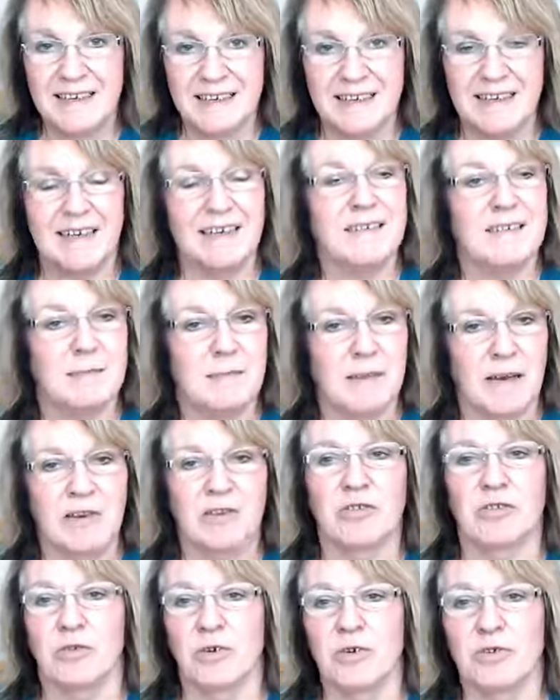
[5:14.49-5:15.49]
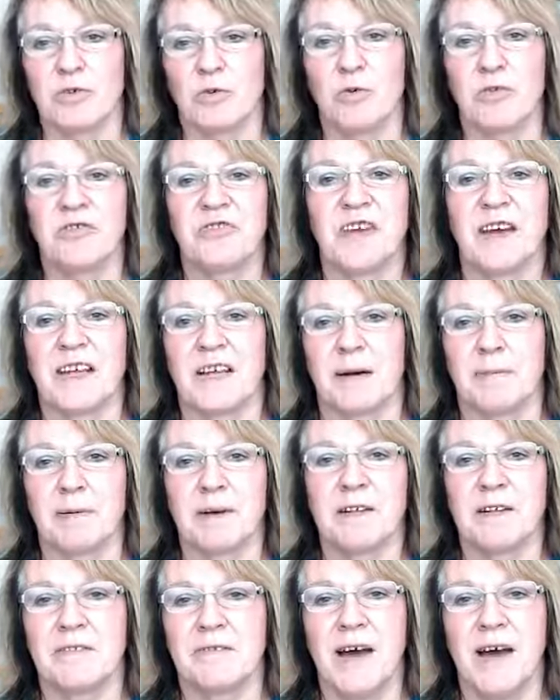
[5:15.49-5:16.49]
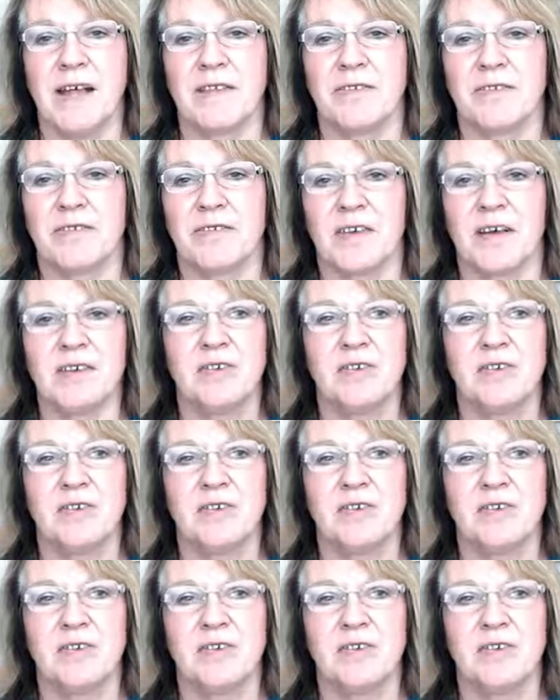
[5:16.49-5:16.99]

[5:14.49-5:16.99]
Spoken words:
You need to make sure it's all set up in advance